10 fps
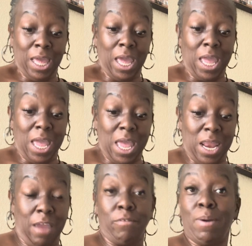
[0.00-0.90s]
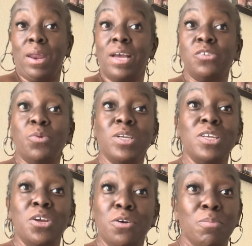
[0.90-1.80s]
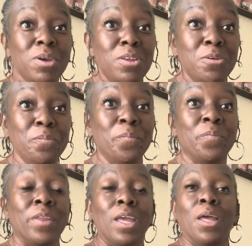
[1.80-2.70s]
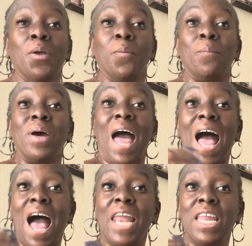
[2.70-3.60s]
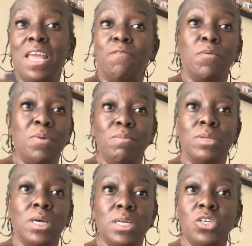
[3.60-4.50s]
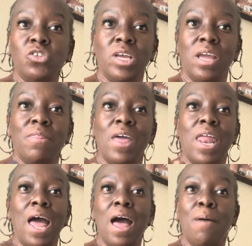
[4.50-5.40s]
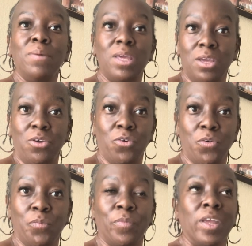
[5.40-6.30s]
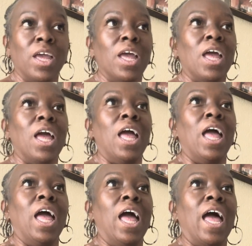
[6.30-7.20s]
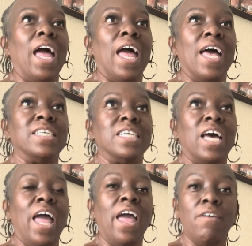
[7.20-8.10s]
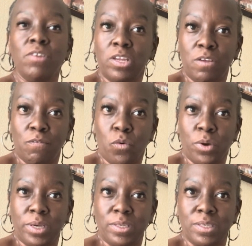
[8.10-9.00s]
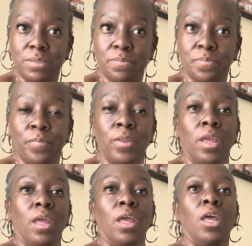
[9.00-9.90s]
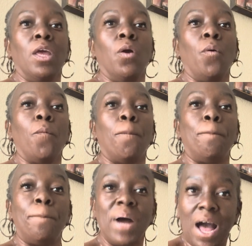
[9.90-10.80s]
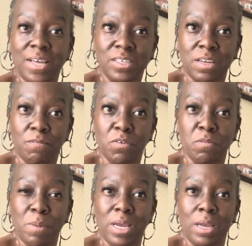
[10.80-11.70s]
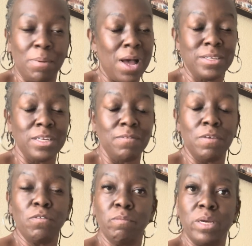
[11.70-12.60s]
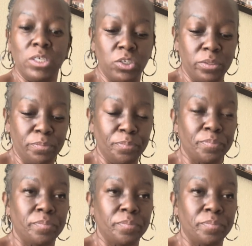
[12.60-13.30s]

and everybody has a right to their opinion. But I need for people to understand that I'm here as a heavenly voice, positive information,